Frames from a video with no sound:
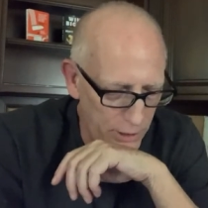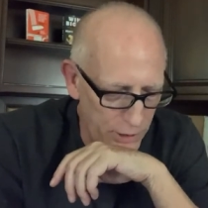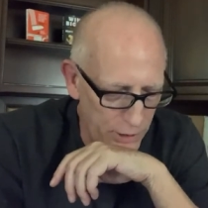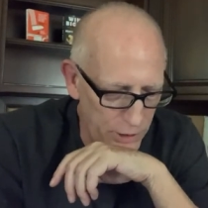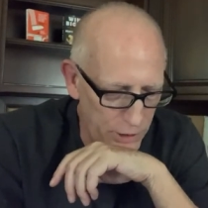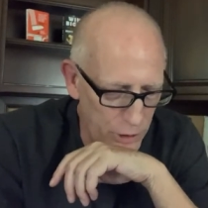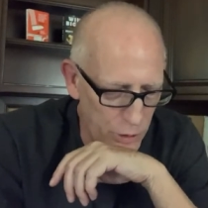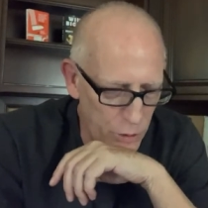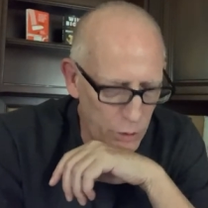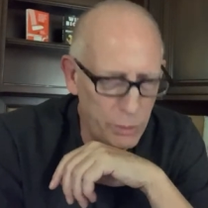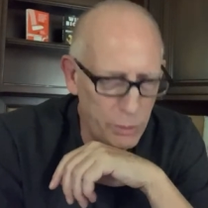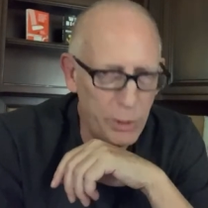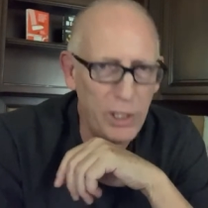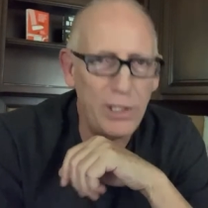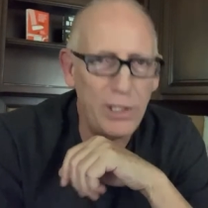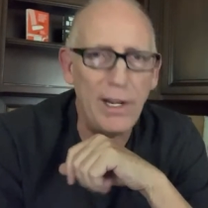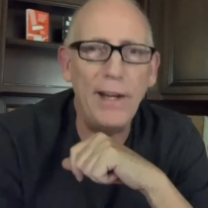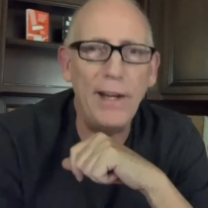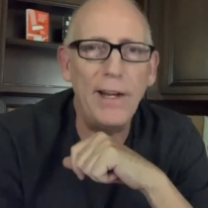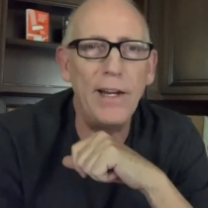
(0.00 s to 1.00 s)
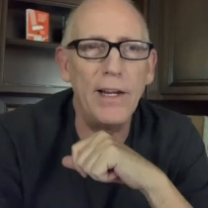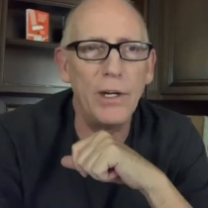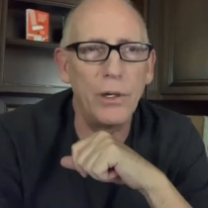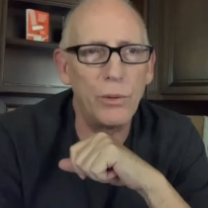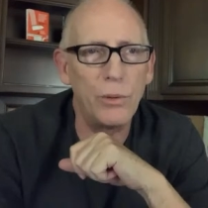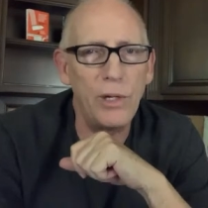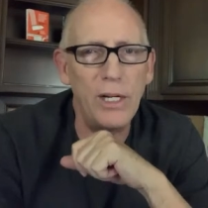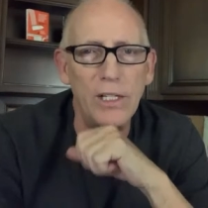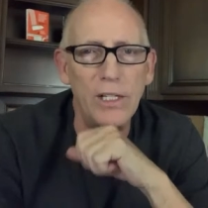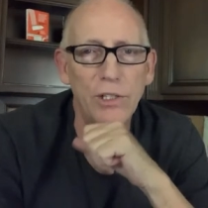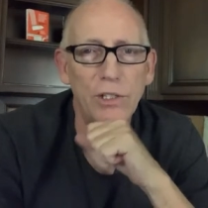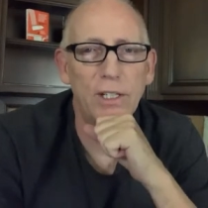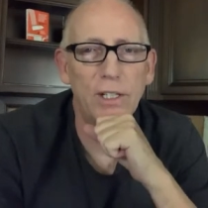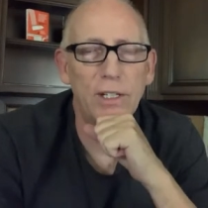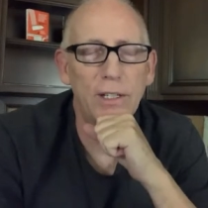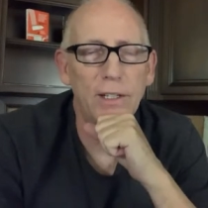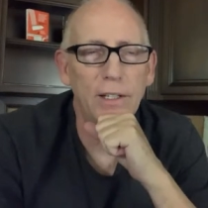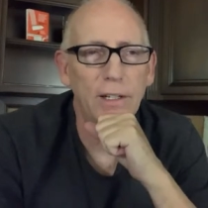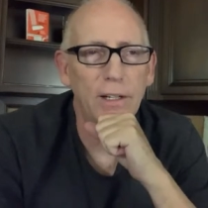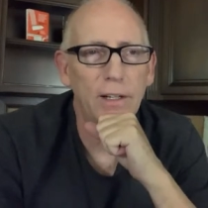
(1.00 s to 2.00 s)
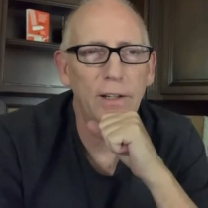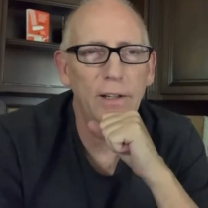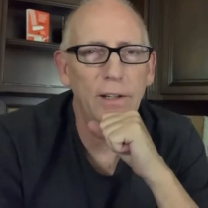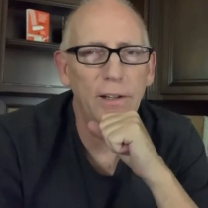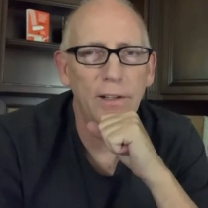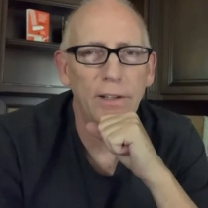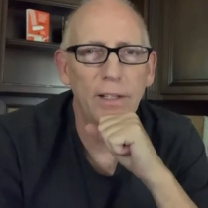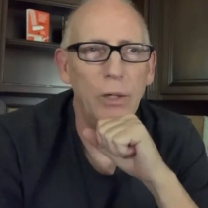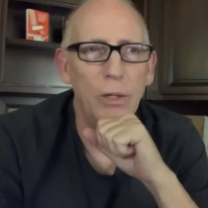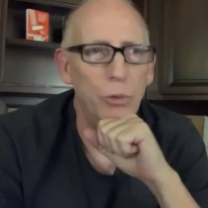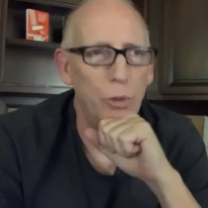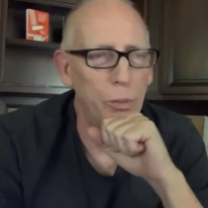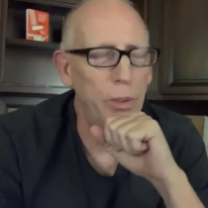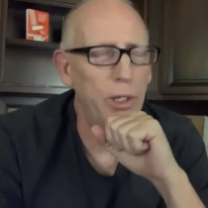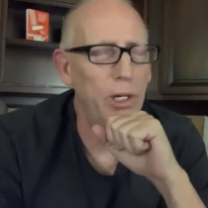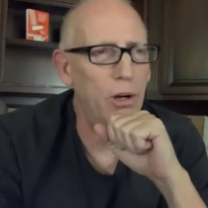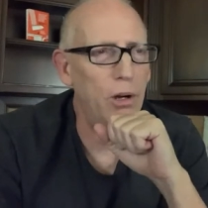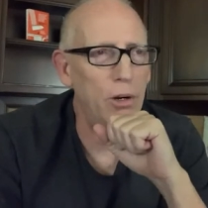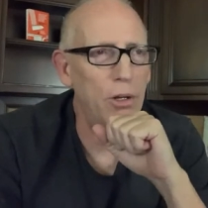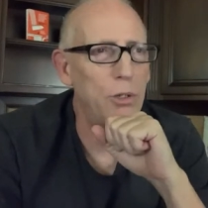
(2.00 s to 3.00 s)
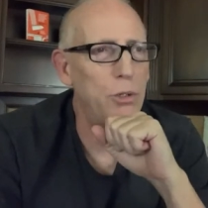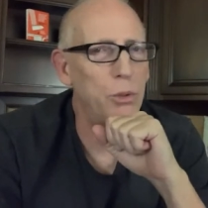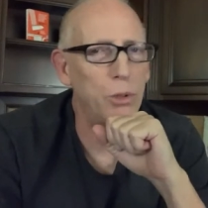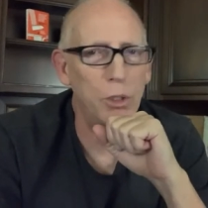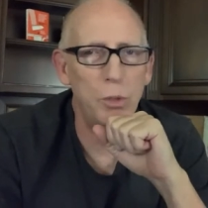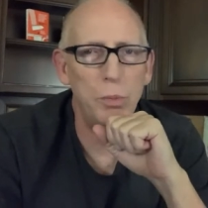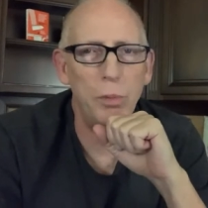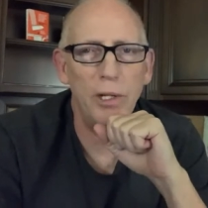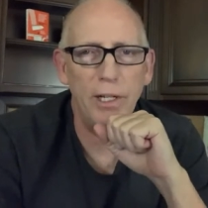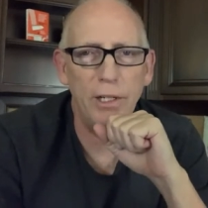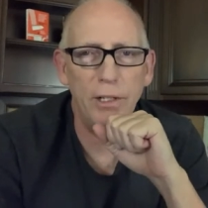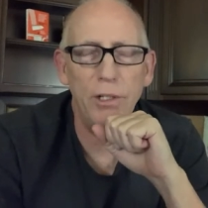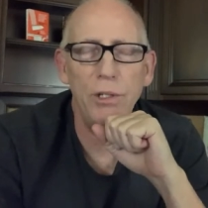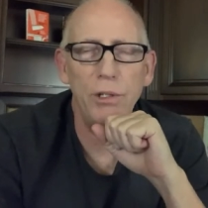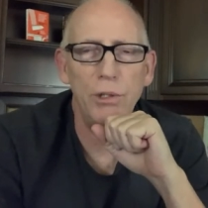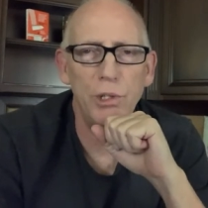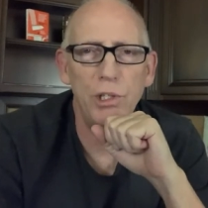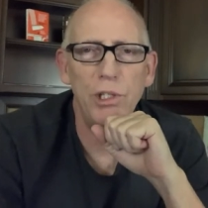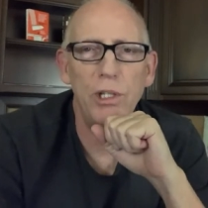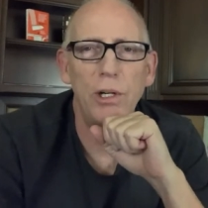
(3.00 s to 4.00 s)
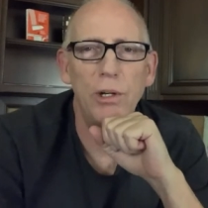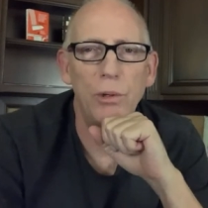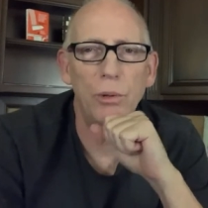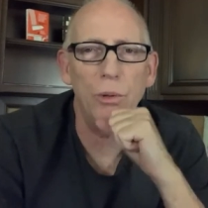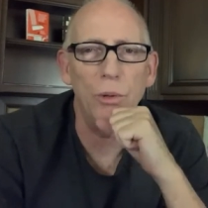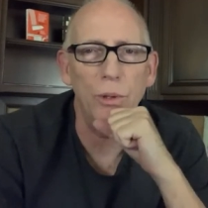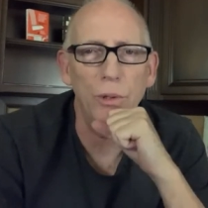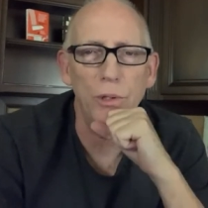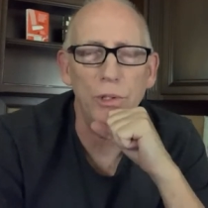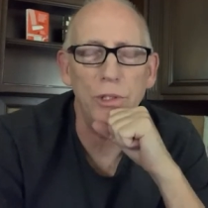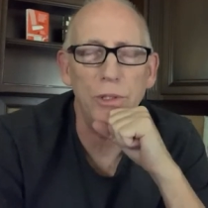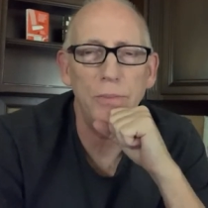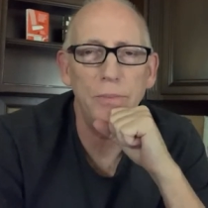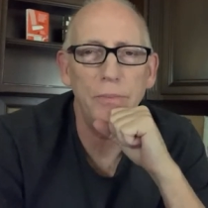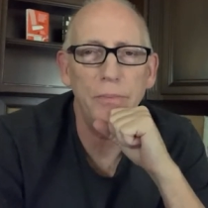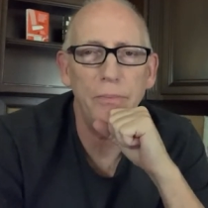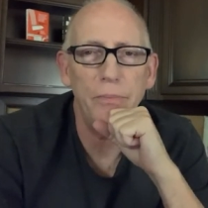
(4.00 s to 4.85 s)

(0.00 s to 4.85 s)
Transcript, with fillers: you would be taking a risk that would be hard to explain to your shareholders.